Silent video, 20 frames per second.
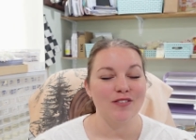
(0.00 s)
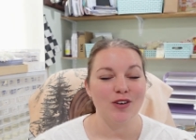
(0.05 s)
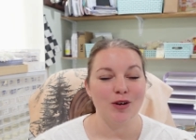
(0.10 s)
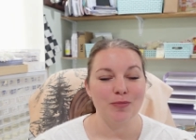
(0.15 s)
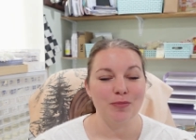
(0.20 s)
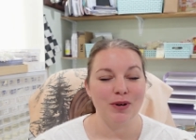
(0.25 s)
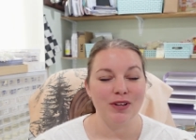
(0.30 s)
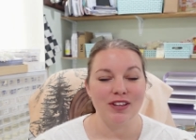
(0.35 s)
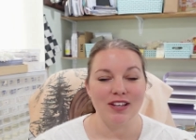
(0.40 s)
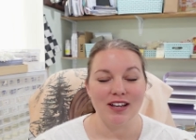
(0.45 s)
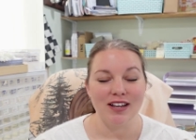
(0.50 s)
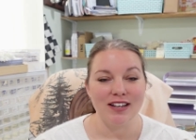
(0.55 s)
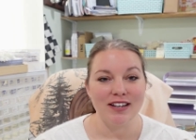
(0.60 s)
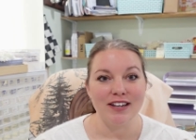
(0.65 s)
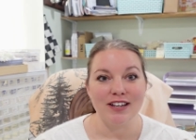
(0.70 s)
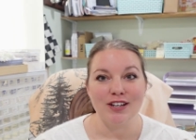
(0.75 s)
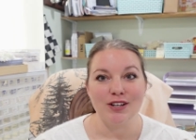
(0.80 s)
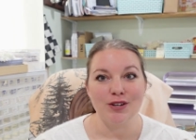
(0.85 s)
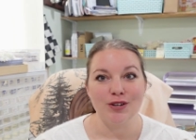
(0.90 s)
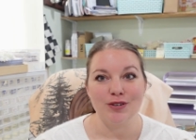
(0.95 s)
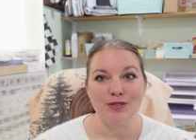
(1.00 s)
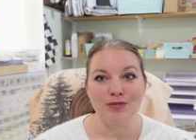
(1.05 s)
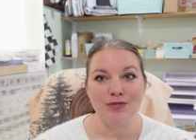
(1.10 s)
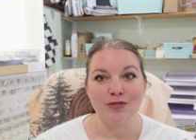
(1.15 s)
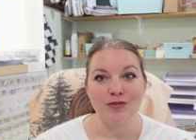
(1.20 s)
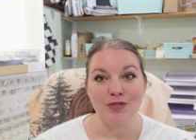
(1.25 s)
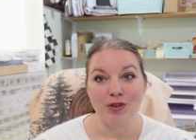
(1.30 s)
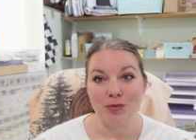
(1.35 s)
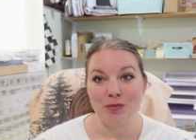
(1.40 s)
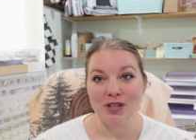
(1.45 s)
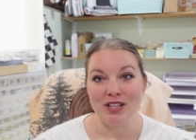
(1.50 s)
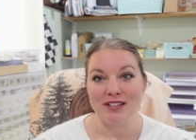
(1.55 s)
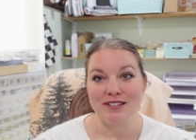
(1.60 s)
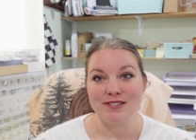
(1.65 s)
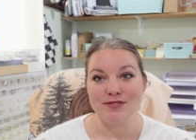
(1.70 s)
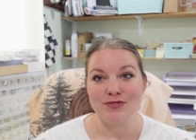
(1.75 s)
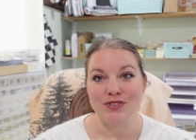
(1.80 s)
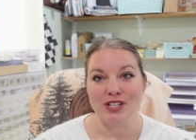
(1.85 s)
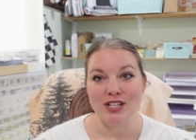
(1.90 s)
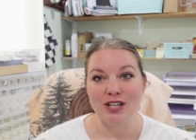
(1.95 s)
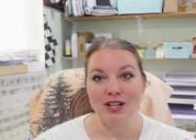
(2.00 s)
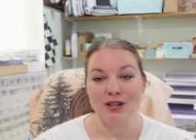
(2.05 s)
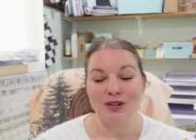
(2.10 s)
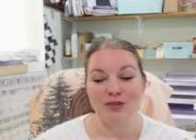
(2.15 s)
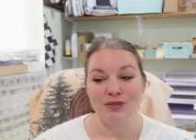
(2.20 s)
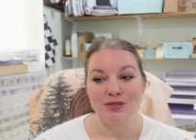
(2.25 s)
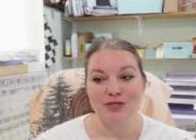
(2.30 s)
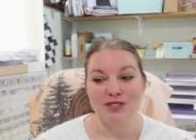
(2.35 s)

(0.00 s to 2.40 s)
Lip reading: up on the idea of filming this video.